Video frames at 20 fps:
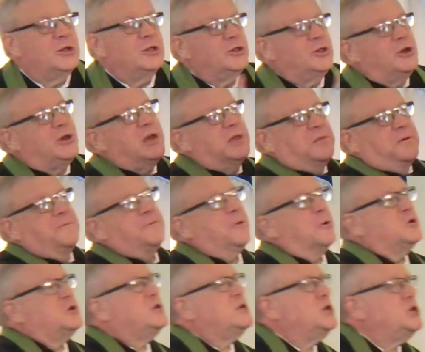Look at the
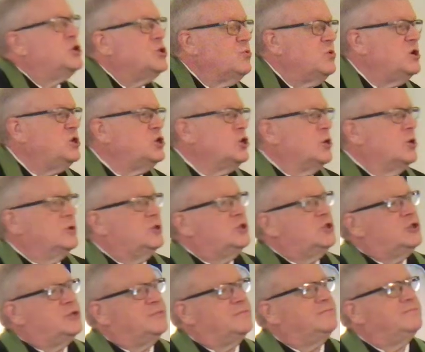first century
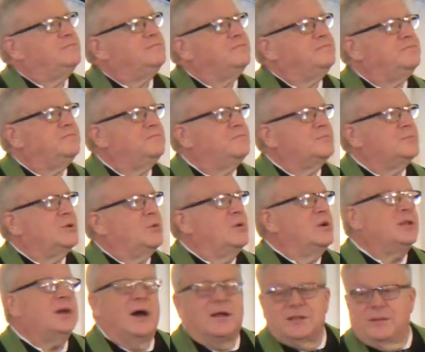church.
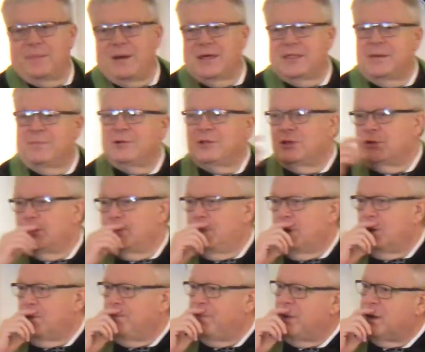We talked about them a little
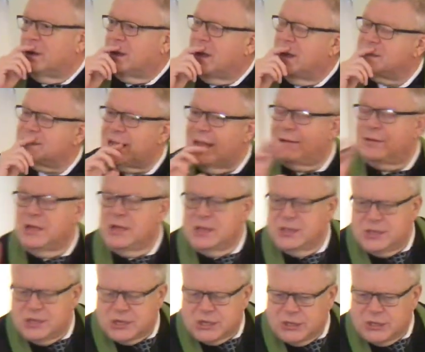bit on Pentecost. How
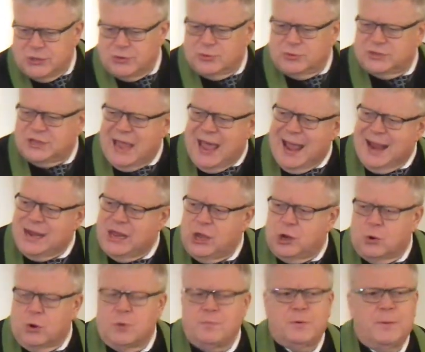this little tiny
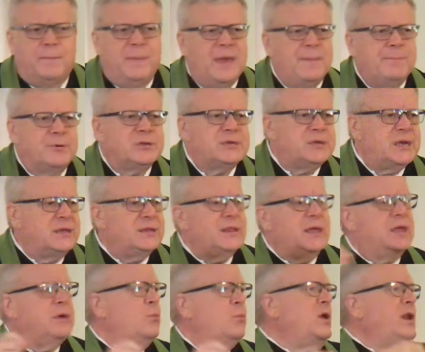group of people
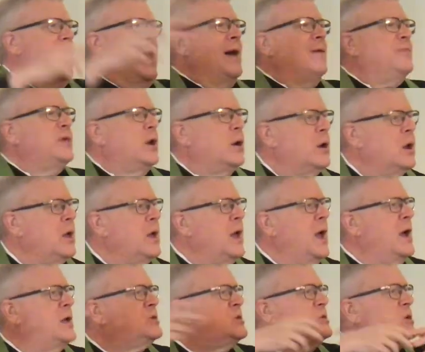suddenly went out there
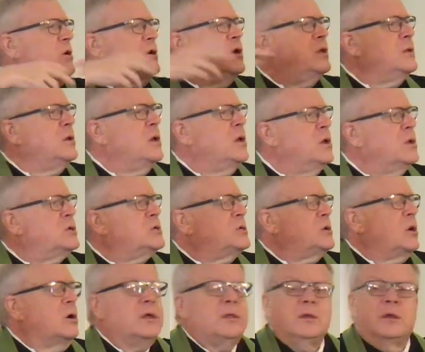and started,
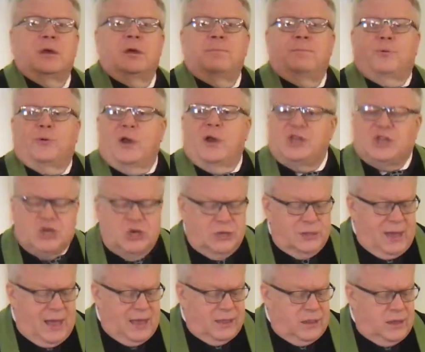started
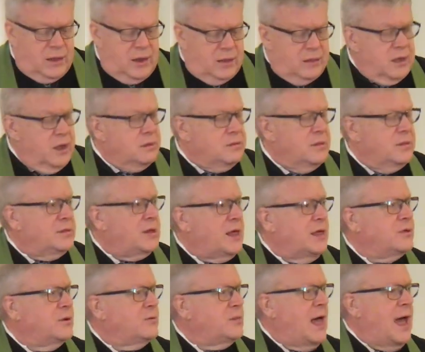preaching like, they,
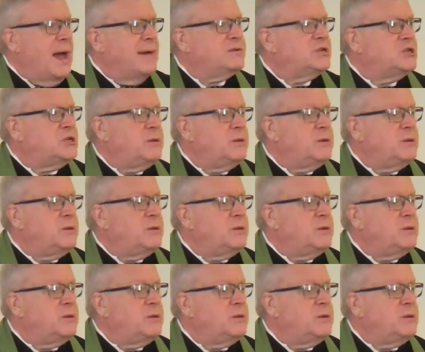like their lives